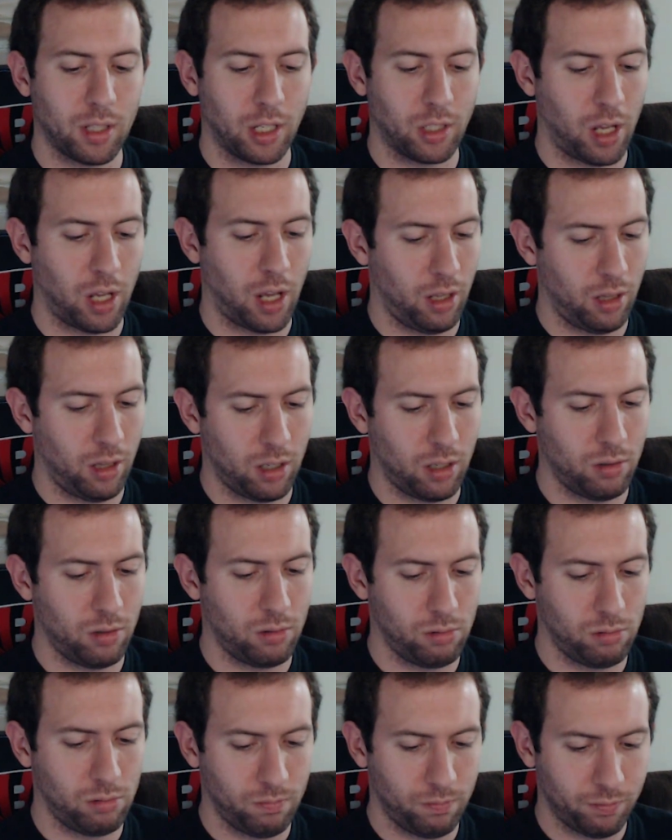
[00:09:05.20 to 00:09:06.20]
slash
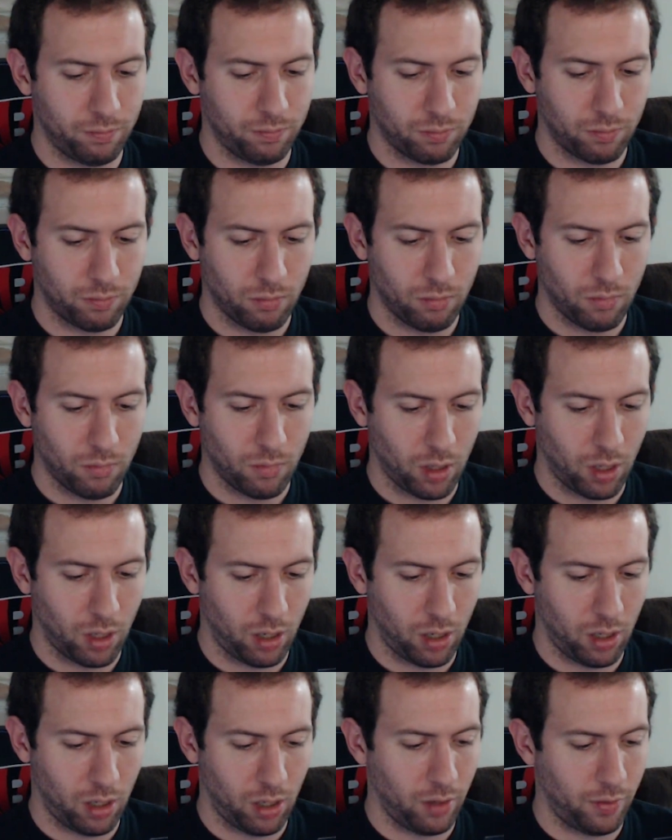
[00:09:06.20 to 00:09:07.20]
Halo.
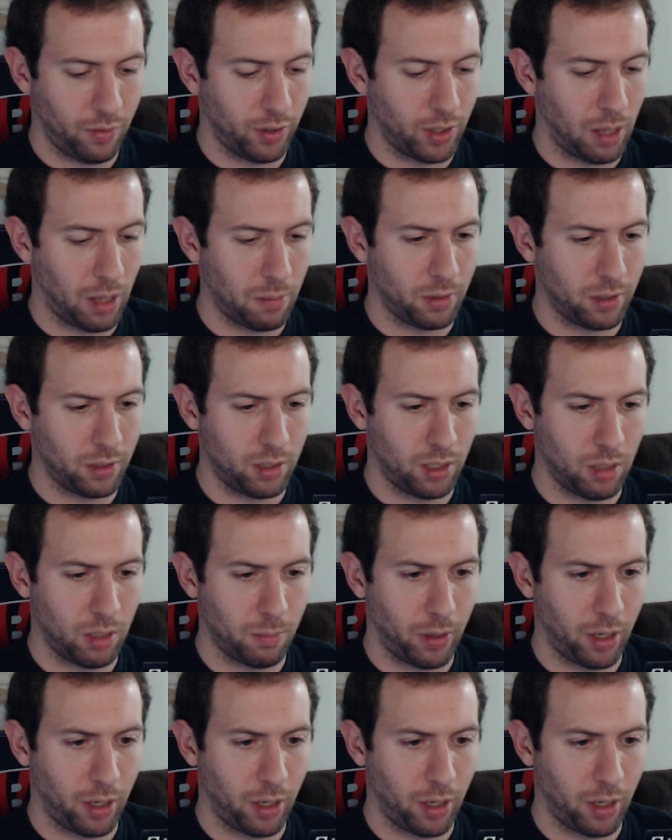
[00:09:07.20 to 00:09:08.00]
And if you type this in,